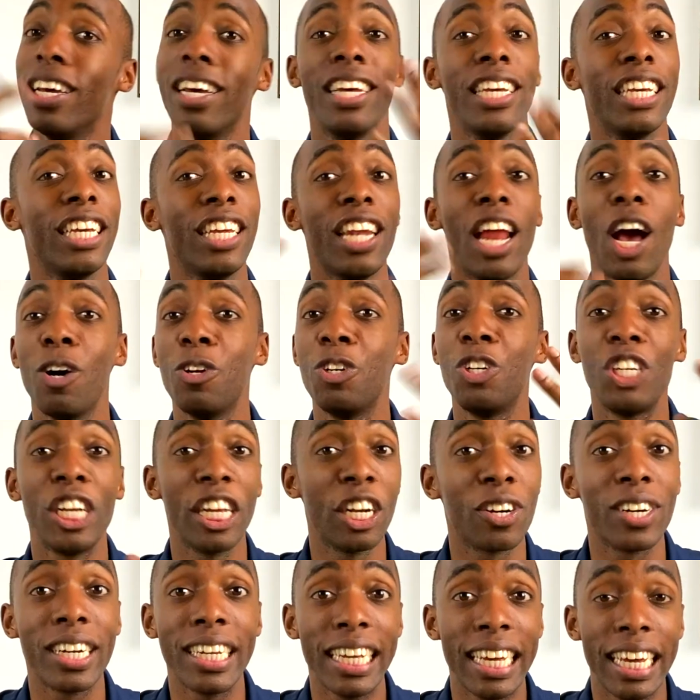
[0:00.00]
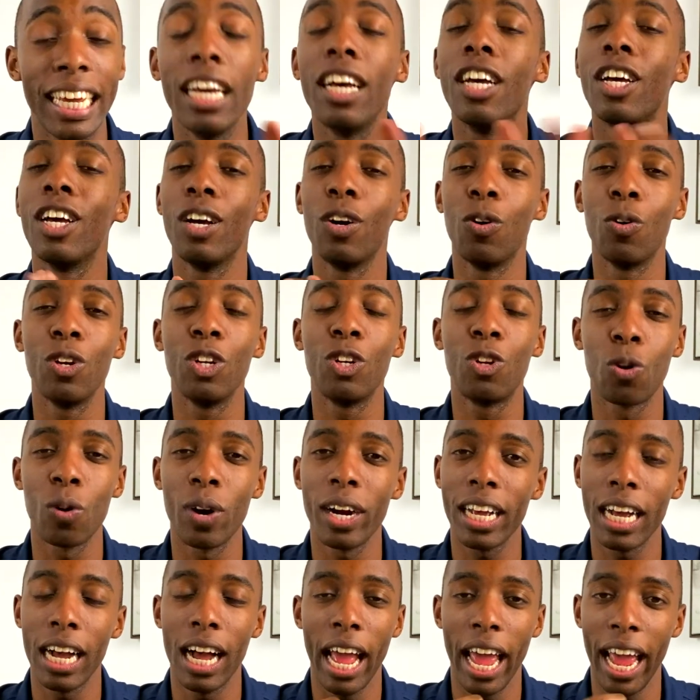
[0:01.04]
you know, generally,
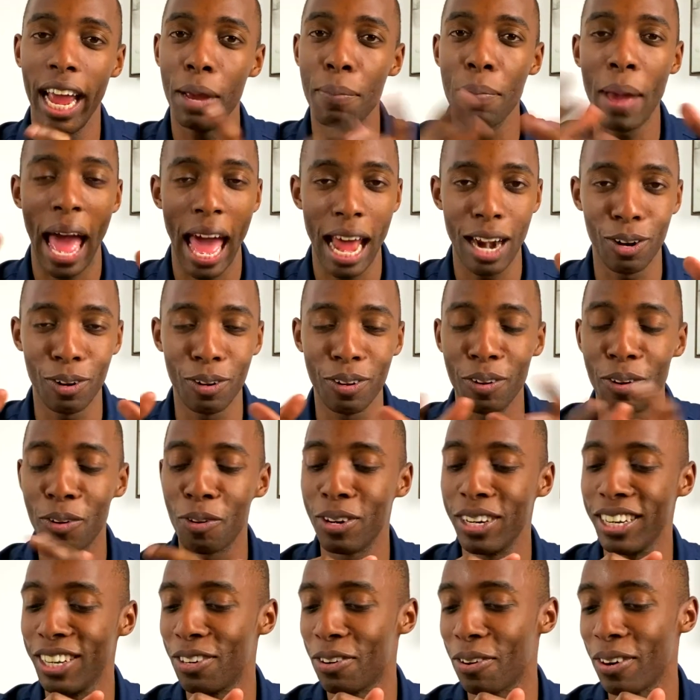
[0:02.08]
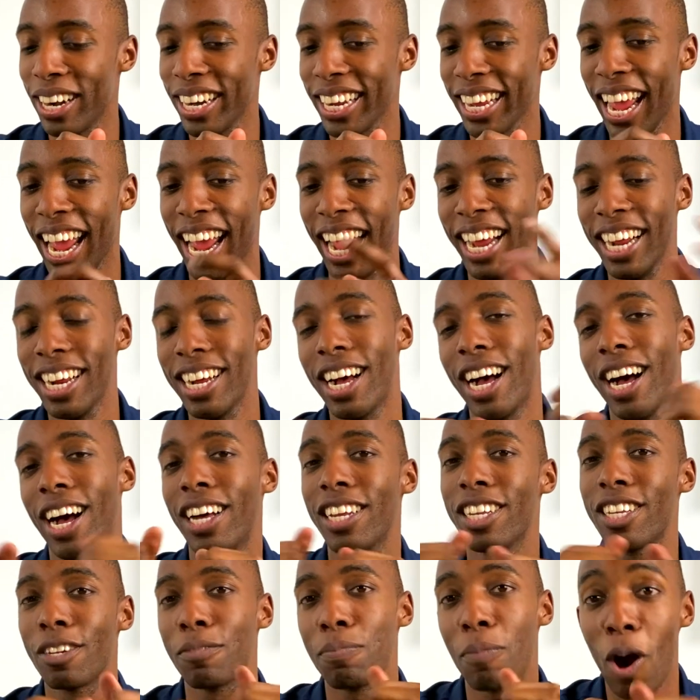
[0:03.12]
during a battle or during a, a
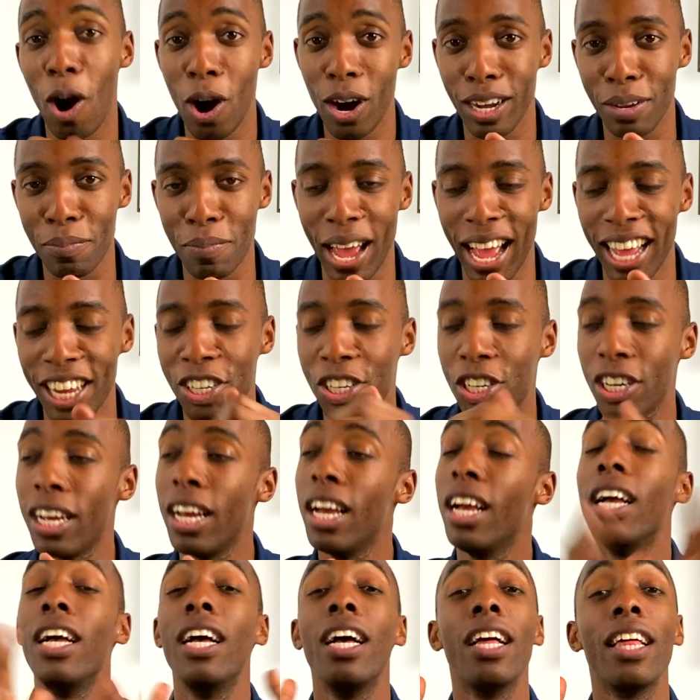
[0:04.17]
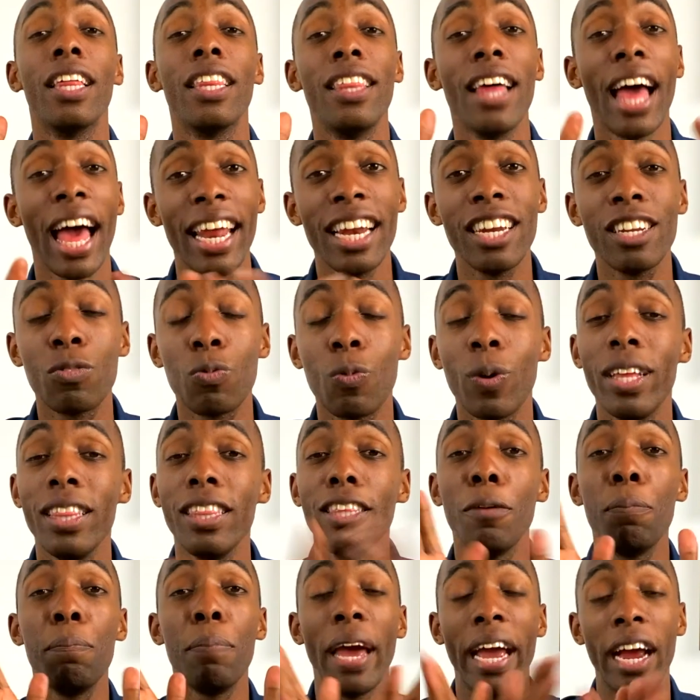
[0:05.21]
sparring match, that is when the
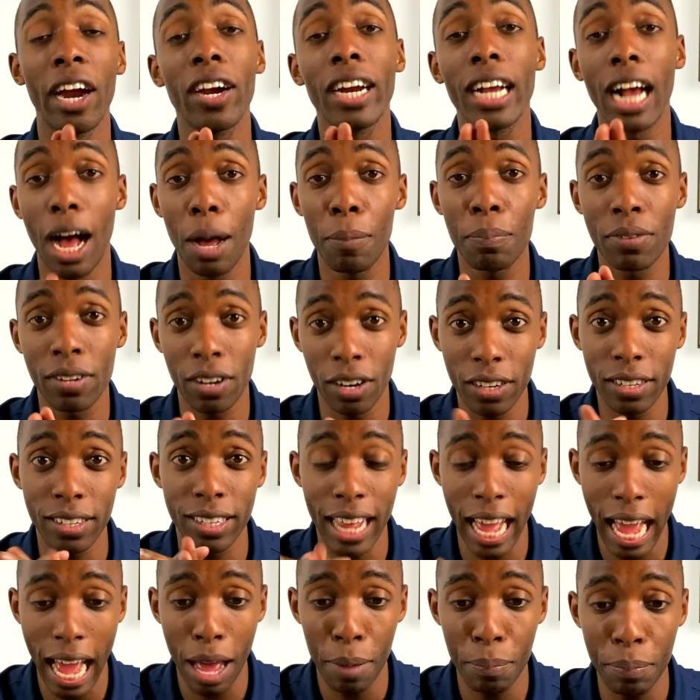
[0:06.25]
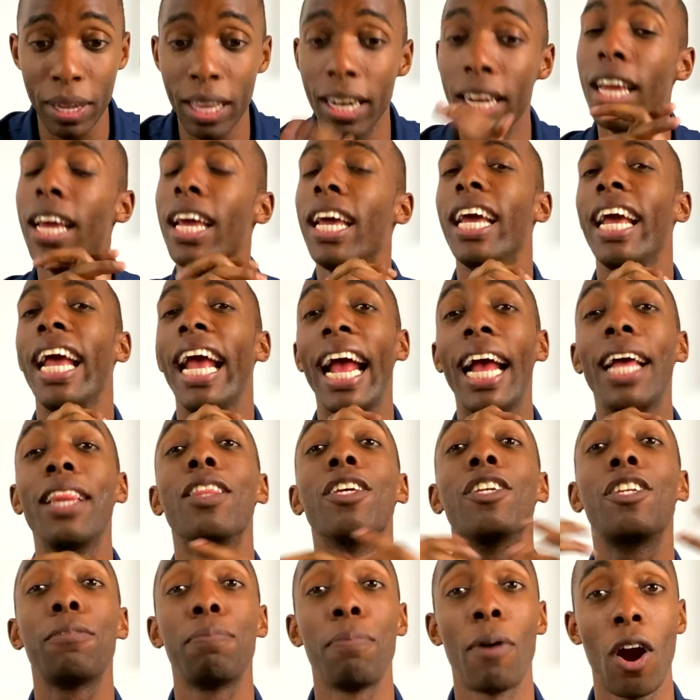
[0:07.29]
pairing up starts to happen and the
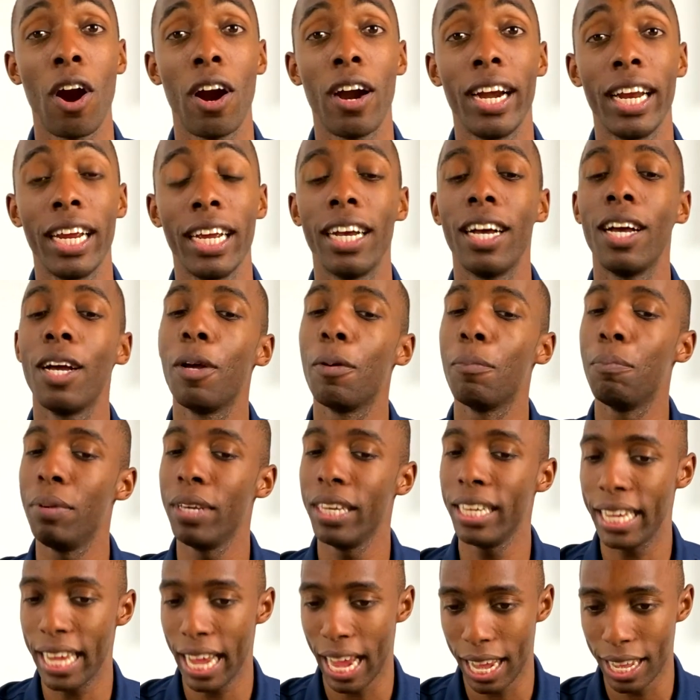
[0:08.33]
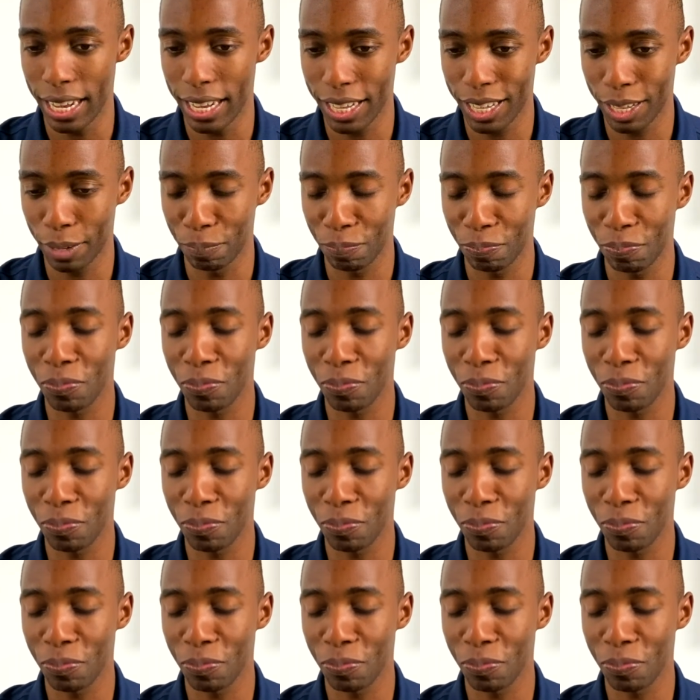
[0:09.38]
sparring begins.